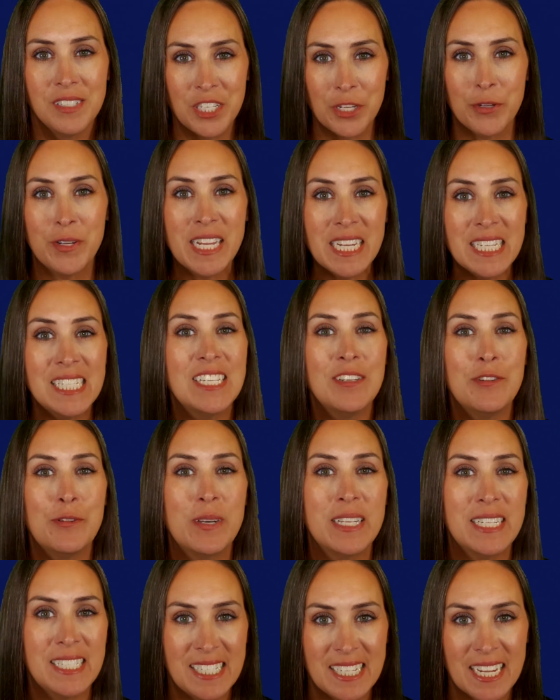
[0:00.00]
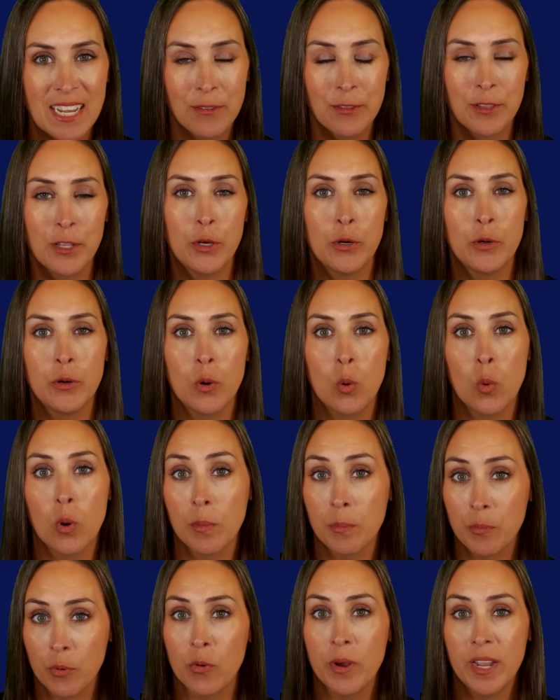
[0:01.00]
Do you need to download
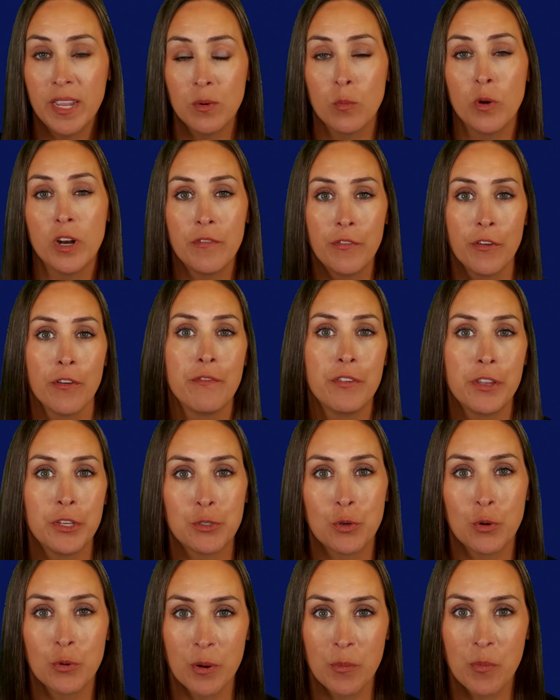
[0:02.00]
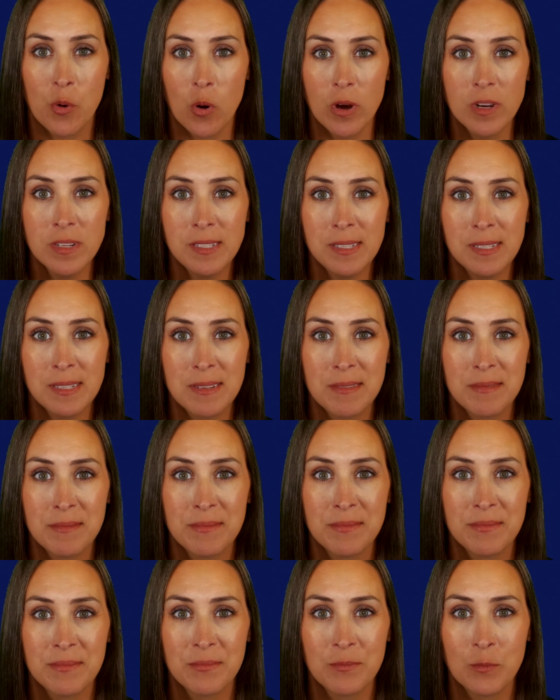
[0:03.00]
or print one of your visual reports?
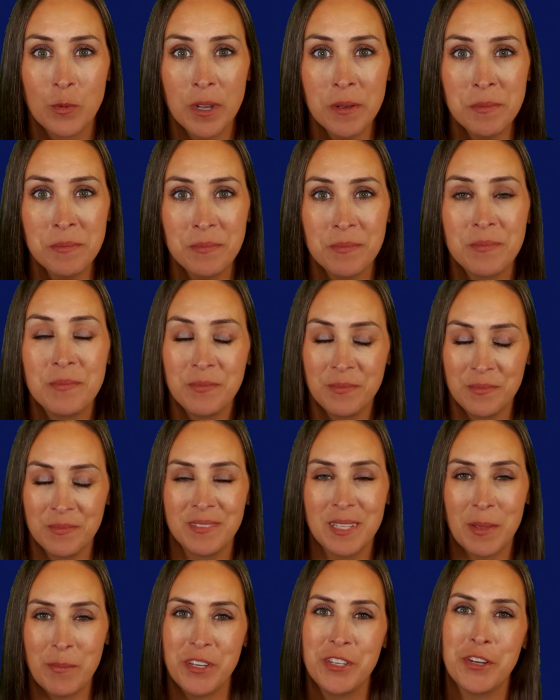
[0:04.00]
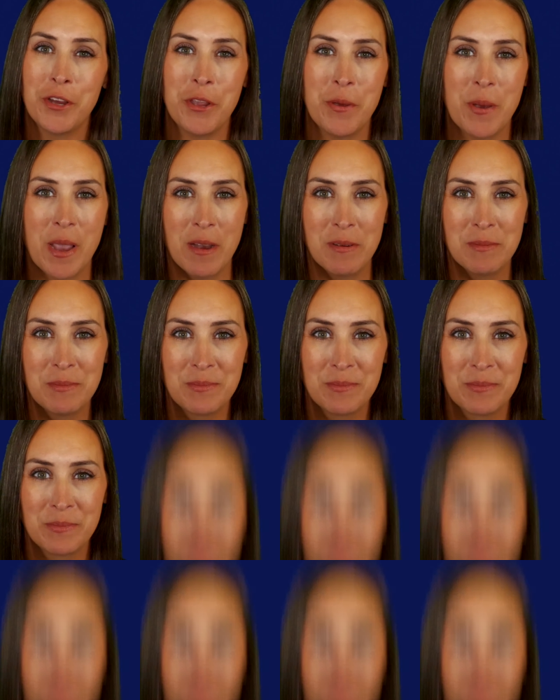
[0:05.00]
Well, let me show you how.